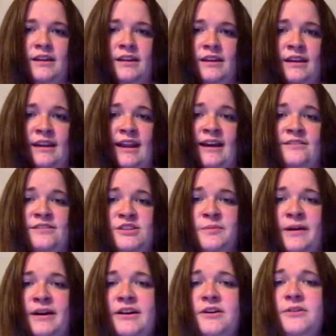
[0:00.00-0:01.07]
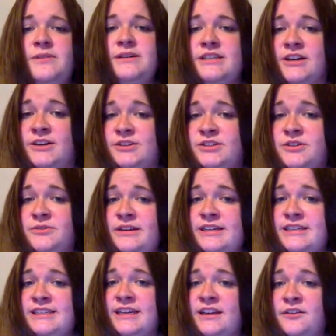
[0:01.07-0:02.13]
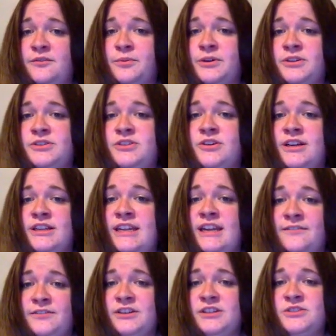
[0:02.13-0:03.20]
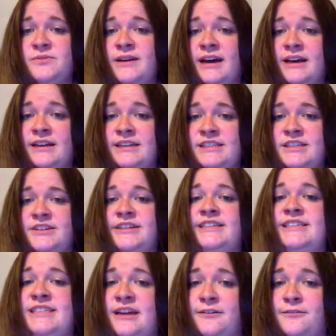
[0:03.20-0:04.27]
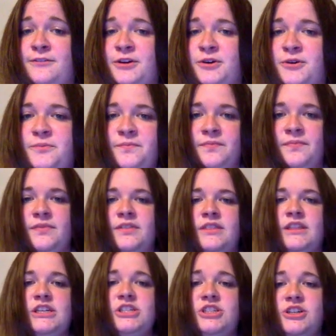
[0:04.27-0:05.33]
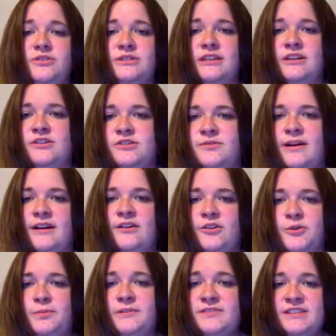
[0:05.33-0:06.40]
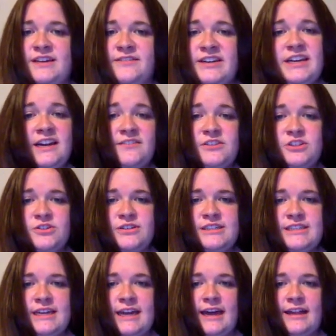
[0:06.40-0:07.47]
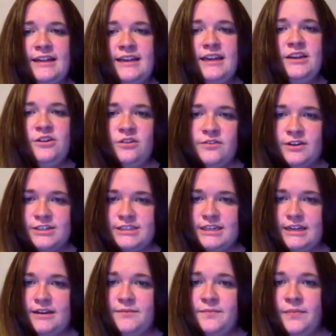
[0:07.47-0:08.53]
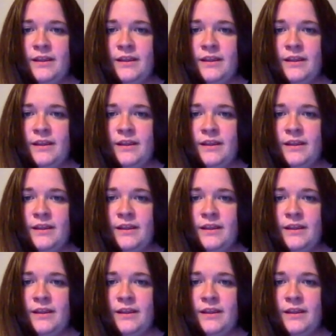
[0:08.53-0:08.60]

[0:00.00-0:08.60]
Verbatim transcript: Now, DiMarco was also an executive producer on the Netflix reality series Deaf U. This show centers around a group of seven deaf students at Gallaudet University